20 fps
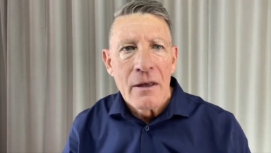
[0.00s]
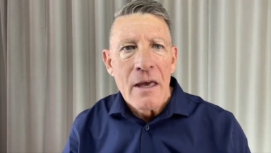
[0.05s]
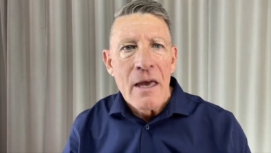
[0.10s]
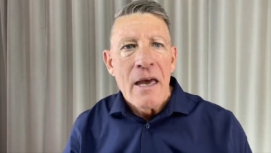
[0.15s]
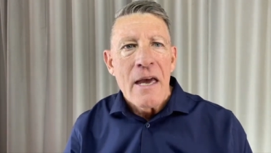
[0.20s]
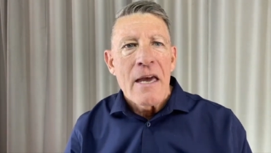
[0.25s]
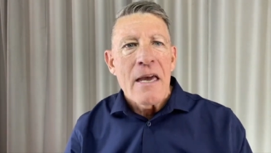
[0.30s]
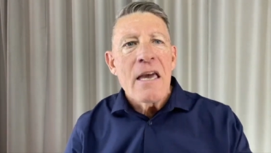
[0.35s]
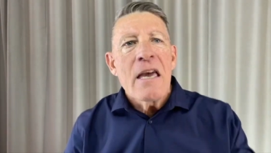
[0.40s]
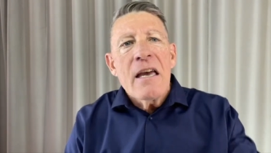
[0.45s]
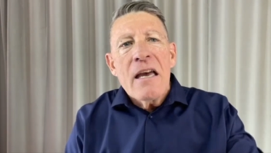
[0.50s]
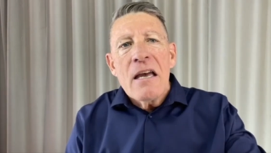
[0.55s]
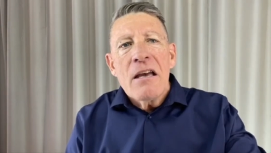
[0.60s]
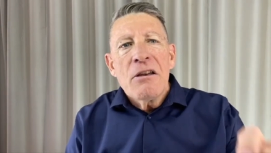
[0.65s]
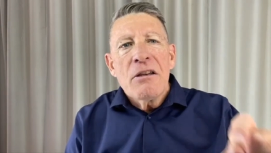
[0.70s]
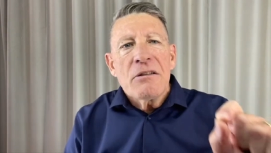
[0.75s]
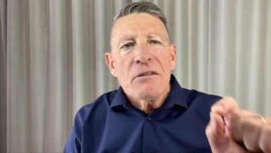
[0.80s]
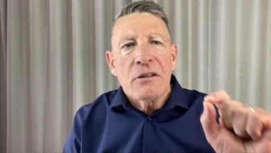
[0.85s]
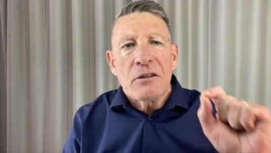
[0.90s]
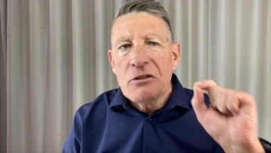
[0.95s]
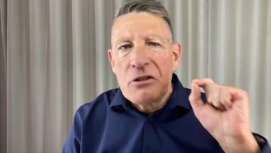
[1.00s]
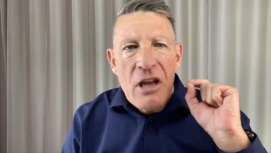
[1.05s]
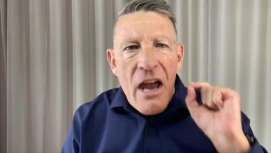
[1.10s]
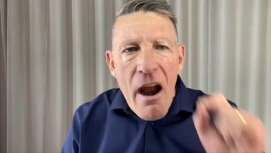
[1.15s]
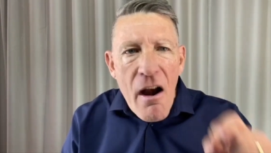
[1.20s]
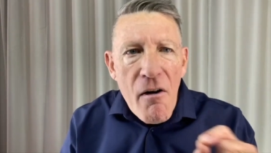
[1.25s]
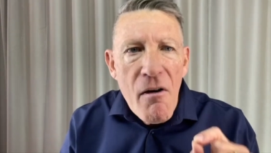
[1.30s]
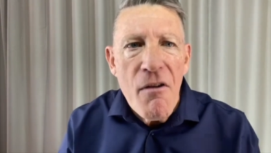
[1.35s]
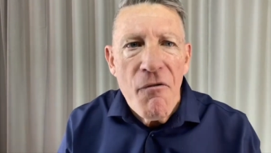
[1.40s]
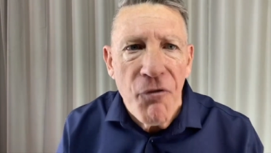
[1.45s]
he is
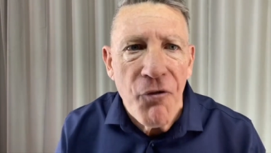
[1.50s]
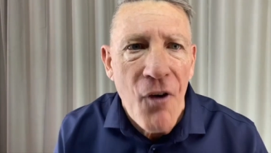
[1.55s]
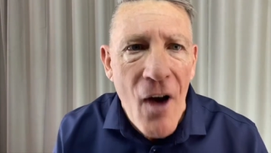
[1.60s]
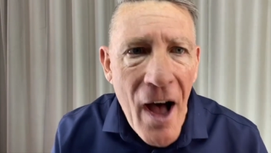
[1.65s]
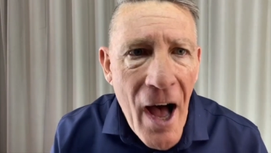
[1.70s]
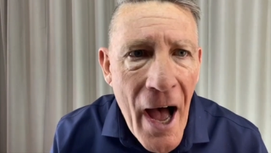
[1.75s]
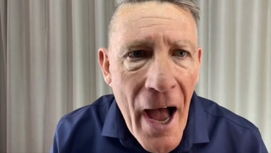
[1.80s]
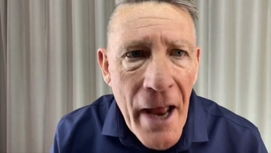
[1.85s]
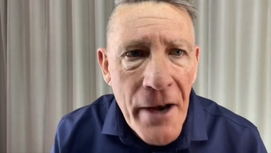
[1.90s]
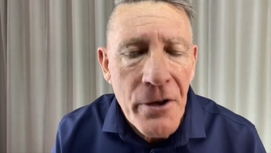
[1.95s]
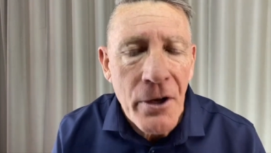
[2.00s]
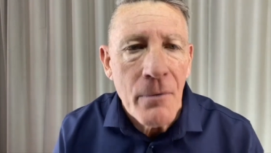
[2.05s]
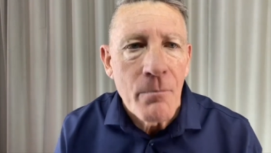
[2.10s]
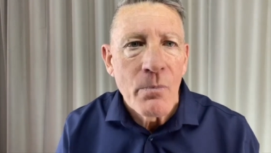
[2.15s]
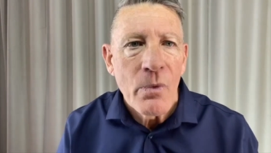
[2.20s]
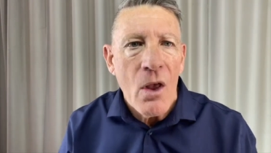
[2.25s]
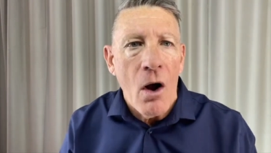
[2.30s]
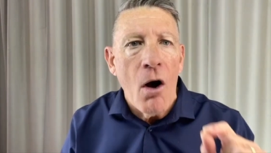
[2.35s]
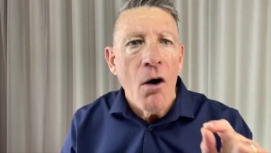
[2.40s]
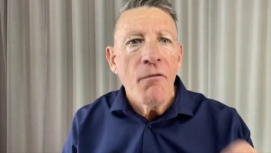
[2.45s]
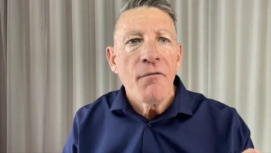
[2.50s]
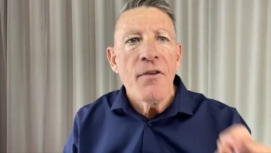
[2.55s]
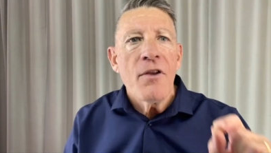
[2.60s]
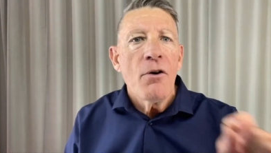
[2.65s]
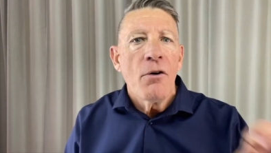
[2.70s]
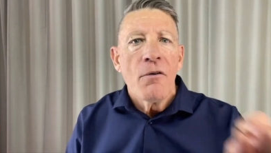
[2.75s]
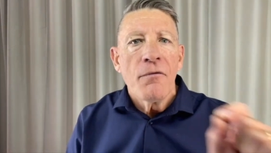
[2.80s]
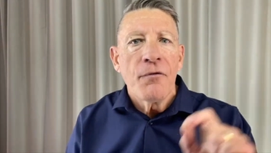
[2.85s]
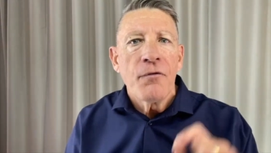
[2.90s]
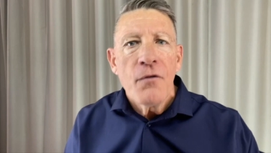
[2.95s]
terrified of
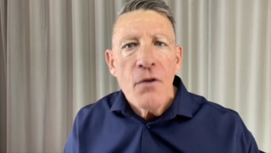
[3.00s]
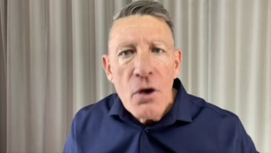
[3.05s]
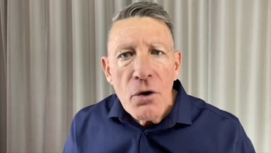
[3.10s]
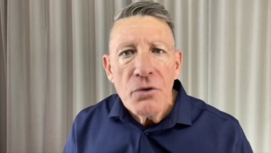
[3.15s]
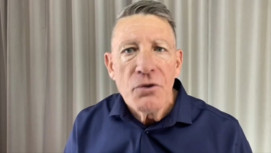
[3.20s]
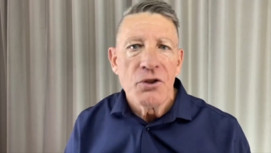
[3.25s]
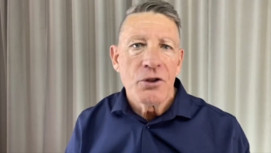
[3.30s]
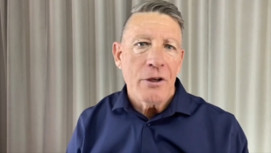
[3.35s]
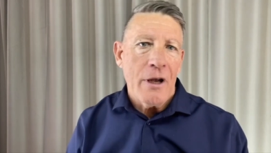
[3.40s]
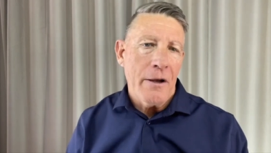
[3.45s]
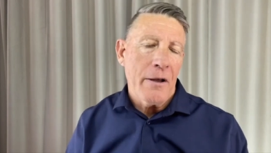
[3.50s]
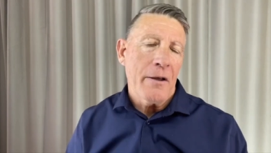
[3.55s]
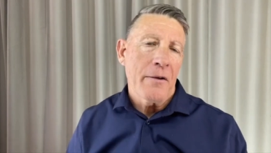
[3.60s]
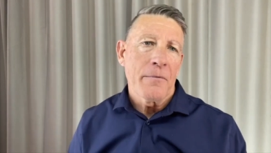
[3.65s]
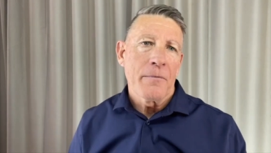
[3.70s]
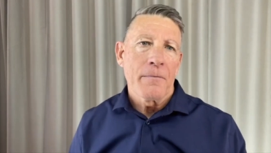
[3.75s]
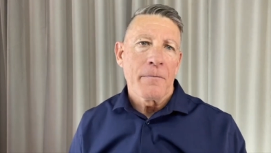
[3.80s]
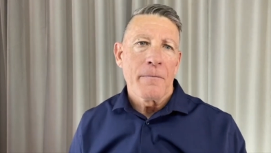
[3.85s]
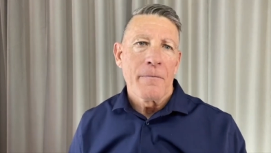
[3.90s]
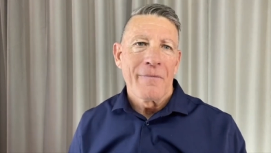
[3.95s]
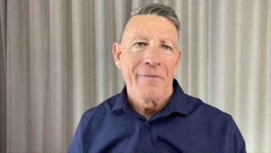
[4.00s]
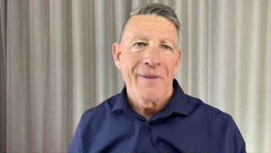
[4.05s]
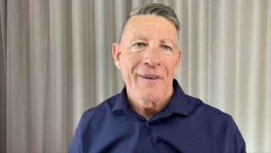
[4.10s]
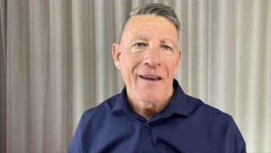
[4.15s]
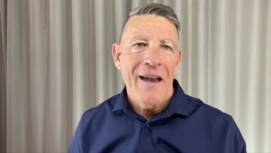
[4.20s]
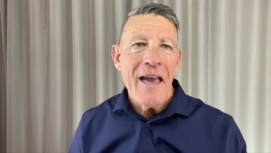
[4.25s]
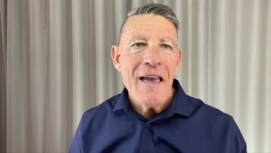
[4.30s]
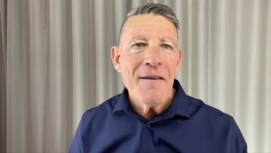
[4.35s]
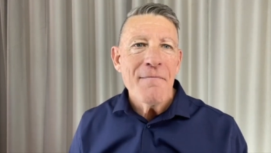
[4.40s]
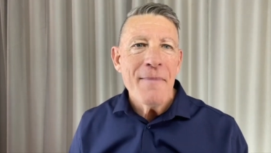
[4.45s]
your future.
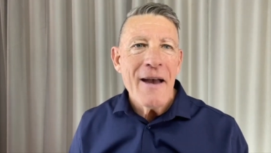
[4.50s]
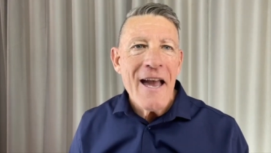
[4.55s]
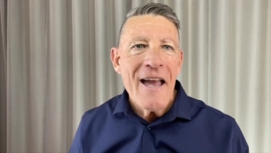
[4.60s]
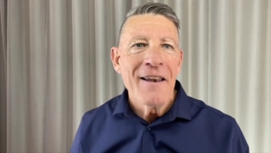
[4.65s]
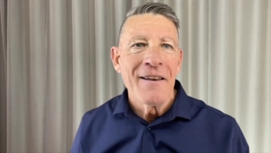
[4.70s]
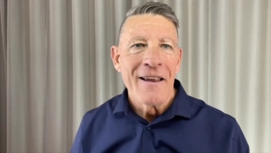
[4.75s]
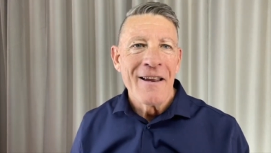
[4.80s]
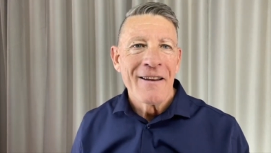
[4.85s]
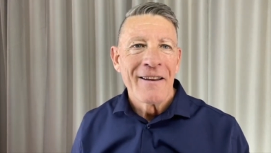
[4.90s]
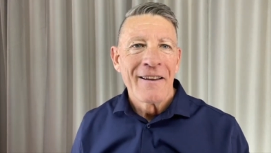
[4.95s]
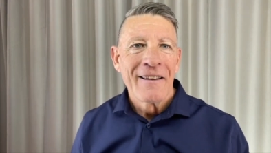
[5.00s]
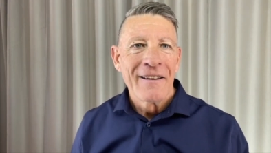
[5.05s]
Amen.